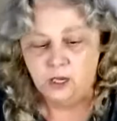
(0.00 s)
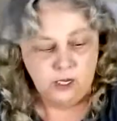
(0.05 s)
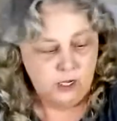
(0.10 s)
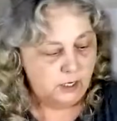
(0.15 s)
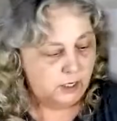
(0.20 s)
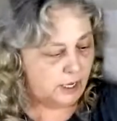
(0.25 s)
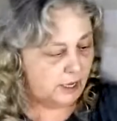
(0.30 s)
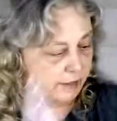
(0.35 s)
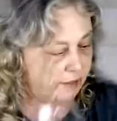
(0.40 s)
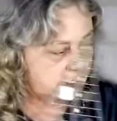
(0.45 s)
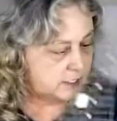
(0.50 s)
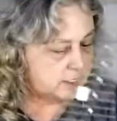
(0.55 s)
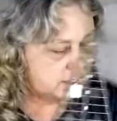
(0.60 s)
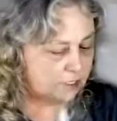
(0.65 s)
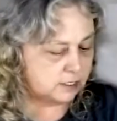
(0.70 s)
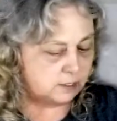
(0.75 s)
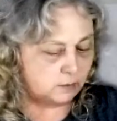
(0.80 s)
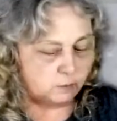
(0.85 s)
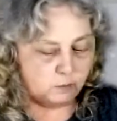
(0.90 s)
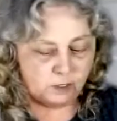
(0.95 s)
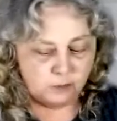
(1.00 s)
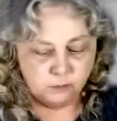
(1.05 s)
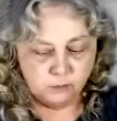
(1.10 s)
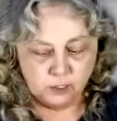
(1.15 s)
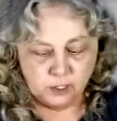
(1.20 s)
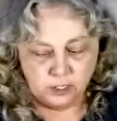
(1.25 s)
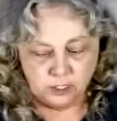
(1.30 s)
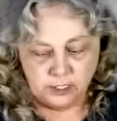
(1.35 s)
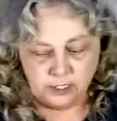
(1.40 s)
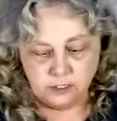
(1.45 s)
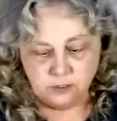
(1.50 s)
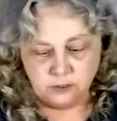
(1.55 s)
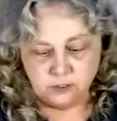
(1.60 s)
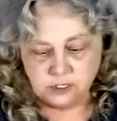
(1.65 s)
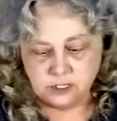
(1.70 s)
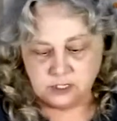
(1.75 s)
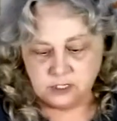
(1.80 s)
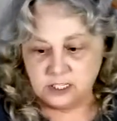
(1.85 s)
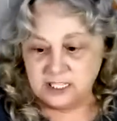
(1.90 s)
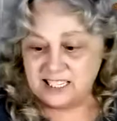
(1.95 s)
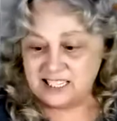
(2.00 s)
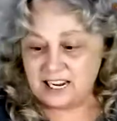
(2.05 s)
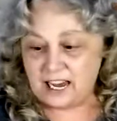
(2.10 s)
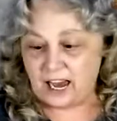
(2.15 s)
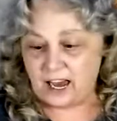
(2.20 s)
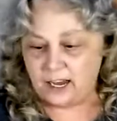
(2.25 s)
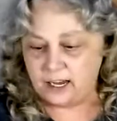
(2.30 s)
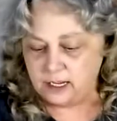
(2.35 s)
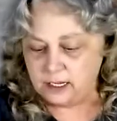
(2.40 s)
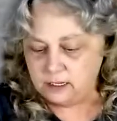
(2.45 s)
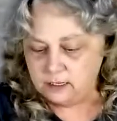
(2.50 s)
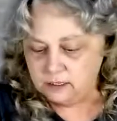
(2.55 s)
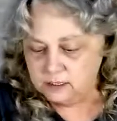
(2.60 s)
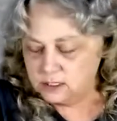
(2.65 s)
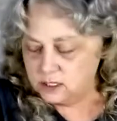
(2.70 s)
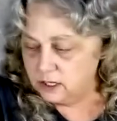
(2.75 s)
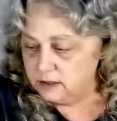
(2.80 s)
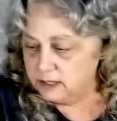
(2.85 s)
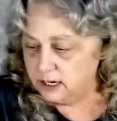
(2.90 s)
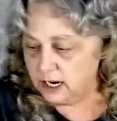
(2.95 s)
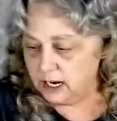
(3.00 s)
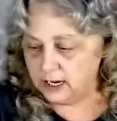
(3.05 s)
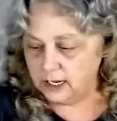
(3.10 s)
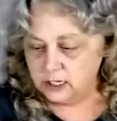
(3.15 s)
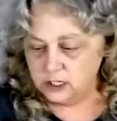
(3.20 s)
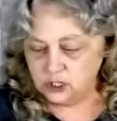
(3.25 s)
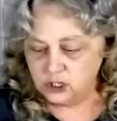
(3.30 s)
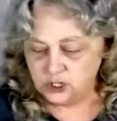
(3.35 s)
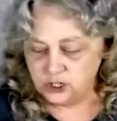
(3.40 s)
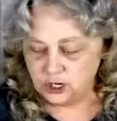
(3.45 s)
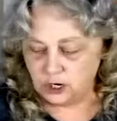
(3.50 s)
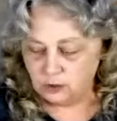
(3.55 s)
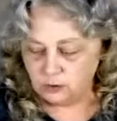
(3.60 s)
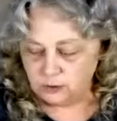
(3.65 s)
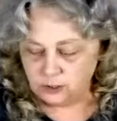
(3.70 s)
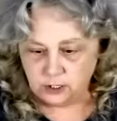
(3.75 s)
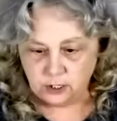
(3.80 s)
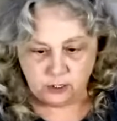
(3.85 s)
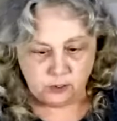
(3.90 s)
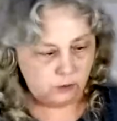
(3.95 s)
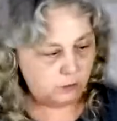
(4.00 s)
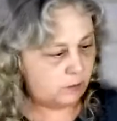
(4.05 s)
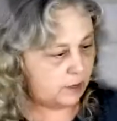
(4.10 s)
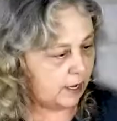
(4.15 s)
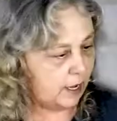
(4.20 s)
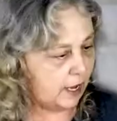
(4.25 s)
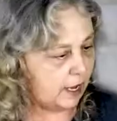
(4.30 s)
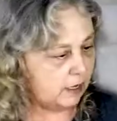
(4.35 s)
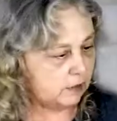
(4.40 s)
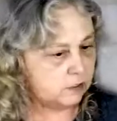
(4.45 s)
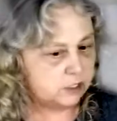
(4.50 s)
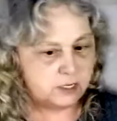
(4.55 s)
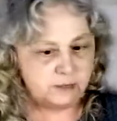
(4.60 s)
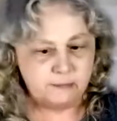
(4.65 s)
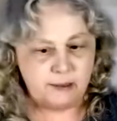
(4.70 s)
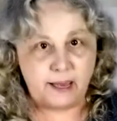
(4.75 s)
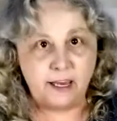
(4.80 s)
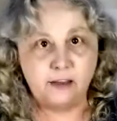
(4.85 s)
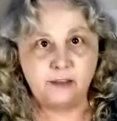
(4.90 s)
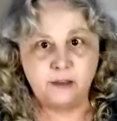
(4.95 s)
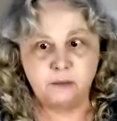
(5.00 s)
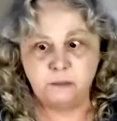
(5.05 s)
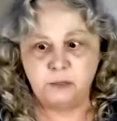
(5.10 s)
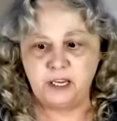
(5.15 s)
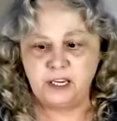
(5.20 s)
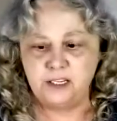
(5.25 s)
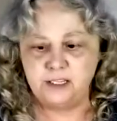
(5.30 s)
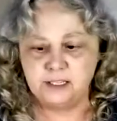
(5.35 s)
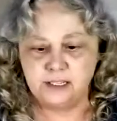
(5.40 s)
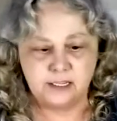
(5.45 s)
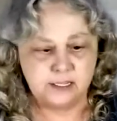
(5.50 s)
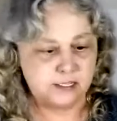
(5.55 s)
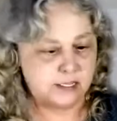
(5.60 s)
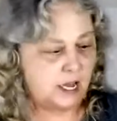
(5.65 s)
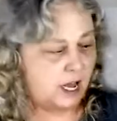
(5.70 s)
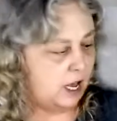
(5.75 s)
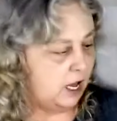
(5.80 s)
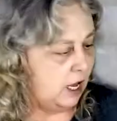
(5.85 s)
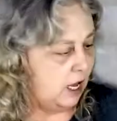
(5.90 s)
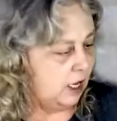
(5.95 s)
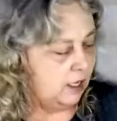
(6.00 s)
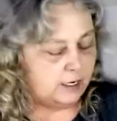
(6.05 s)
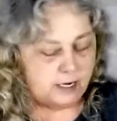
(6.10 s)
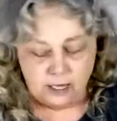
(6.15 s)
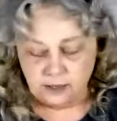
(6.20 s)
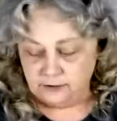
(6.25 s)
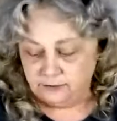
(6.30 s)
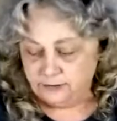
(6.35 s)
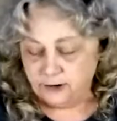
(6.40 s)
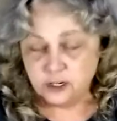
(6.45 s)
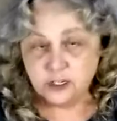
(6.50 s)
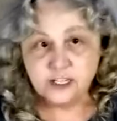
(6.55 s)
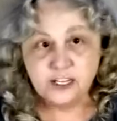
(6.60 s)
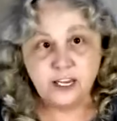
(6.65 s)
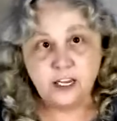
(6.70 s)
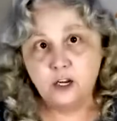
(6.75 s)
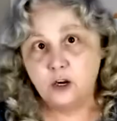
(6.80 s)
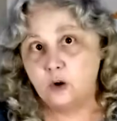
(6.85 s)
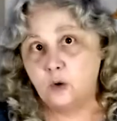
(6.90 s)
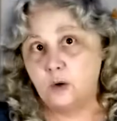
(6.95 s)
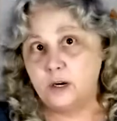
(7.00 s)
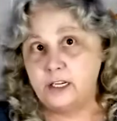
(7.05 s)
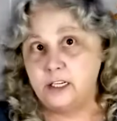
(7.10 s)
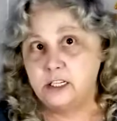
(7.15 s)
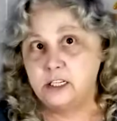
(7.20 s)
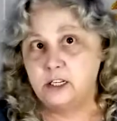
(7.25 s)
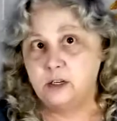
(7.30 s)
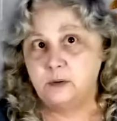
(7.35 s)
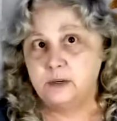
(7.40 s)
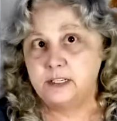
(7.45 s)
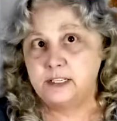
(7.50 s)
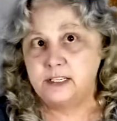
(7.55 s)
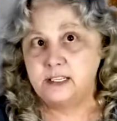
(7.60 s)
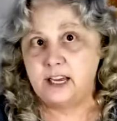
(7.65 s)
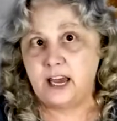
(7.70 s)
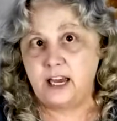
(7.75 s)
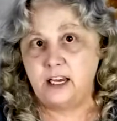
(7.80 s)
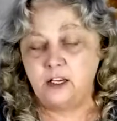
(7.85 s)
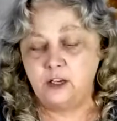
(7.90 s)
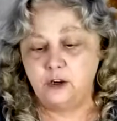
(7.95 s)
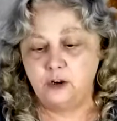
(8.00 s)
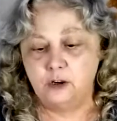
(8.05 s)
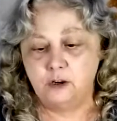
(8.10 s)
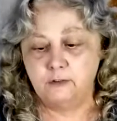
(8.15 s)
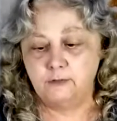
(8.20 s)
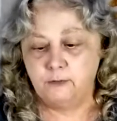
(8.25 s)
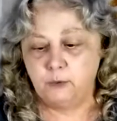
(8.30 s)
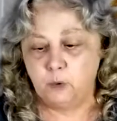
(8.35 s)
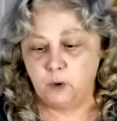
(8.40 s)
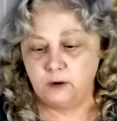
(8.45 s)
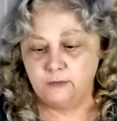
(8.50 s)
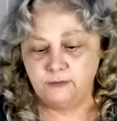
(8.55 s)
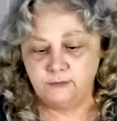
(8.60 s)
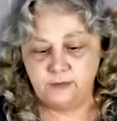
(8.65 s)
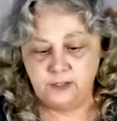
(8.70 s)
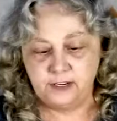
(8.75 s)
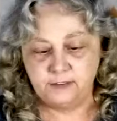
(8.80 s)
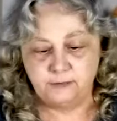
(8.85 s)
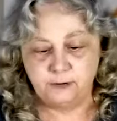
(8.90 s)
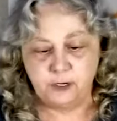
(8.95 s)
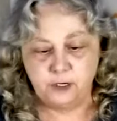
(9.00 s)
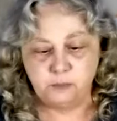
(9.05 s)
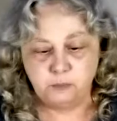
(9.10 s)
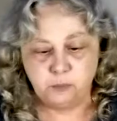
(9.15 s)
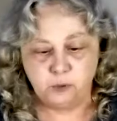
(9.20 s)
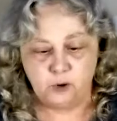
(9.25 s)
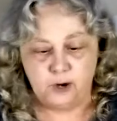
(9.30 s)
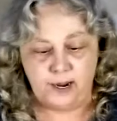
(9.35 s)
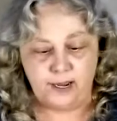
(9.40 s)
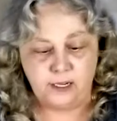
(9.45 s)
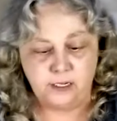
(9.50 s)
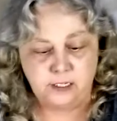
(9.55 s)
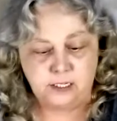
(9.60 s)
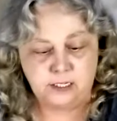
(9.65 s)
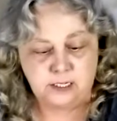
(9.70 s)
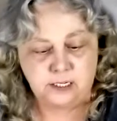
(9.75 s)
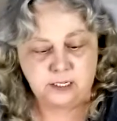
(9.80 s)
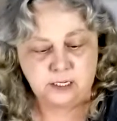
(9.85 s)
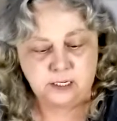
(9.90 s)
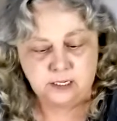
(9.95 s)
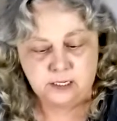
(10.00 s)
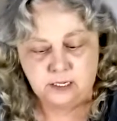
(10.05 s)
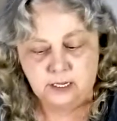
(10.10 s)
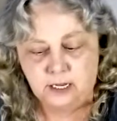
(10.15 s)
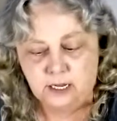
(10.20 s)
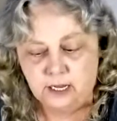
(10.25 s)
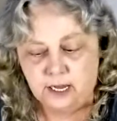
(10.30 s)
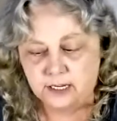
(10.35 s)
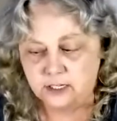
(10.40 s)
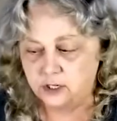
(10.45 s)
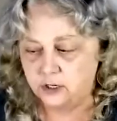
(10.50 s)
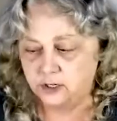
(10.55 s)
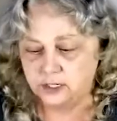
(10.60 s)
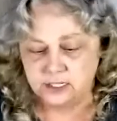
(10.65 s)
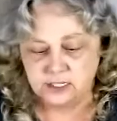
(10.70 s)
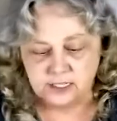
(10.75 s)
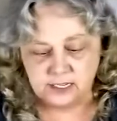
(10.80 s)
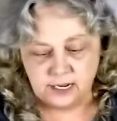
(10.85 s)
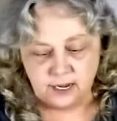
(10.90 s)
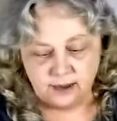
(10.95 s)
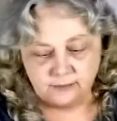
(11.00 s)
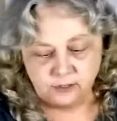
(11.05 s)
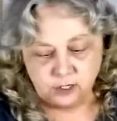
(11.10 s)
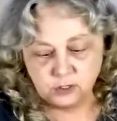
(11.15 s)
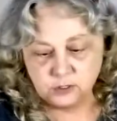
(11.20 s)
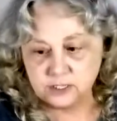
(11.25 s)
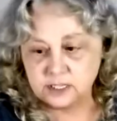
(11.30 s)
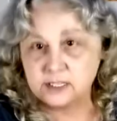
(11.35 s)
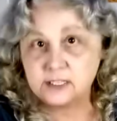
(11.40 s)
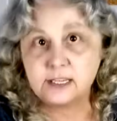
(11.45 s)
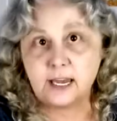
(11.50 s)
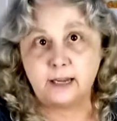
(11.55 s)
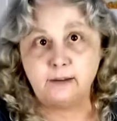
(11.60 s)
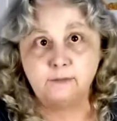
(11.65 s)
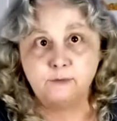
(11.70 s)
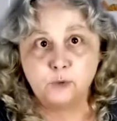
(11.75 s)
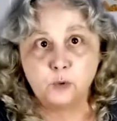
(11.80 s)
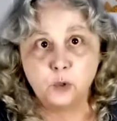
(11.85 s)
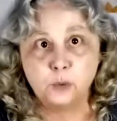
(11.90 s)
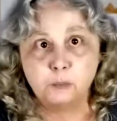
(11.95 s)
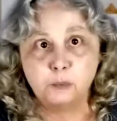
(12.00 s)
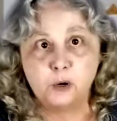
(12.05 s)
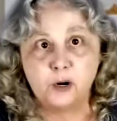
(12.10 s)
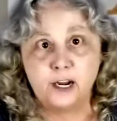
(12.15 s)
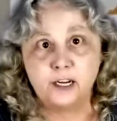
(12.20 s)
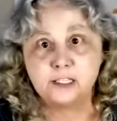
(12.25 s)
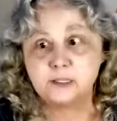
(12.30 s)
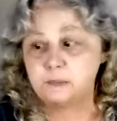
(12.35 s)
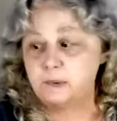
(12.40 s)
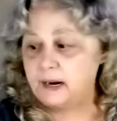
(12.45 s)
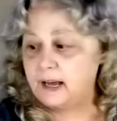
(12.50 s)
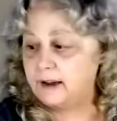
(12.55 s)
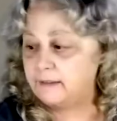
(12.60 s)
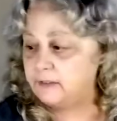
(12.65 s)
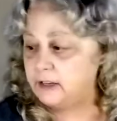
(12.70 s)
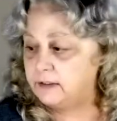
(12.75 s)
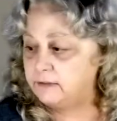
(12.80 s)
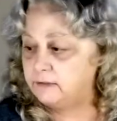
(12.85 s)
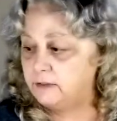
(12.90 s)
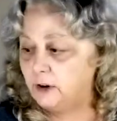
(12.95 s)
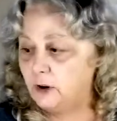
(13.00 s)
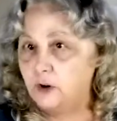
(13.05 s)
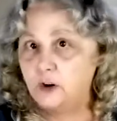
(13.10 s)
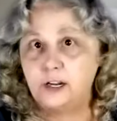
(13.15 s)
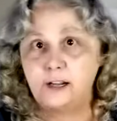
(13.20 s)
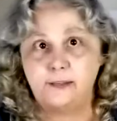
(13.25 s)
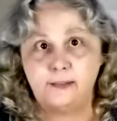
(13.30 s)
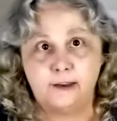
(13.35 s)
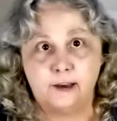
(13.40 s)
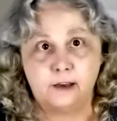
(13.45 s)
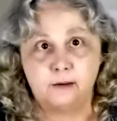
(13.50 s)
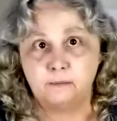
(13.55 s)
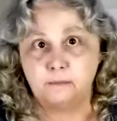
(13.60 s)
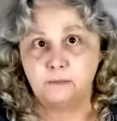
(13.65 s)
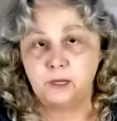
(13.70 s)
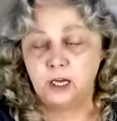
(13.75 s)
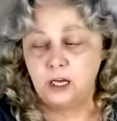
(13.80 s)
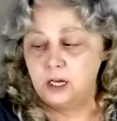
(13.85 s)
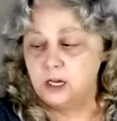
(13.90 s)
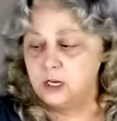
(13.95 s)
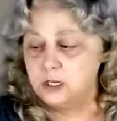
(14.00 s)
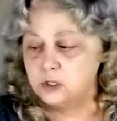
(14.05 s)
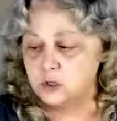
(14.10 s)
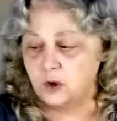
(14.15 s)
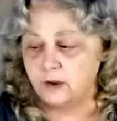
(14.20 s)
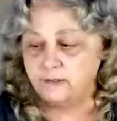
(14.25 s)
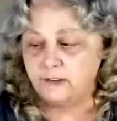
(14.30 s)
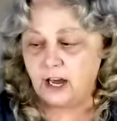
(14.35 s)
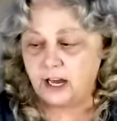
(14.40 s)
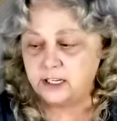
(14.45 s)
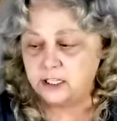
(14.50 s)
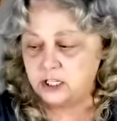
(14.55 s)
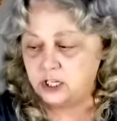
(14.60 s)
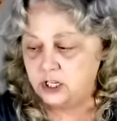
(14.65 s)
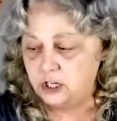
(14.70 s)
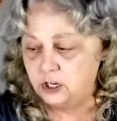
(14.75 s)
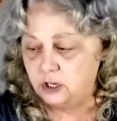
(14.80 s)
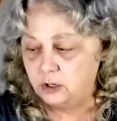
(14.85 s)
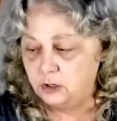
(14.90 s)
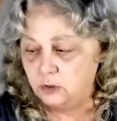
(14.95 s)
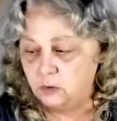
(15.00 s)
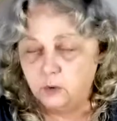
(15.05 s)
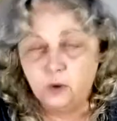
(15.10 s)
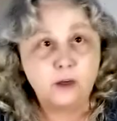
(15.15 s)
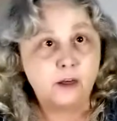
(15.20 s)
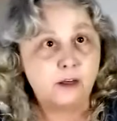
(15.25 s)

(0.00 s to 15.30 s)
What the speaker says: Now this is the one we're going to use today so that I can show you how to make the pieces. Now the first thing you're going to do is take your 4 different prints. As you can see, I've used the same 4 prints, but I've inverted them. So I've got 2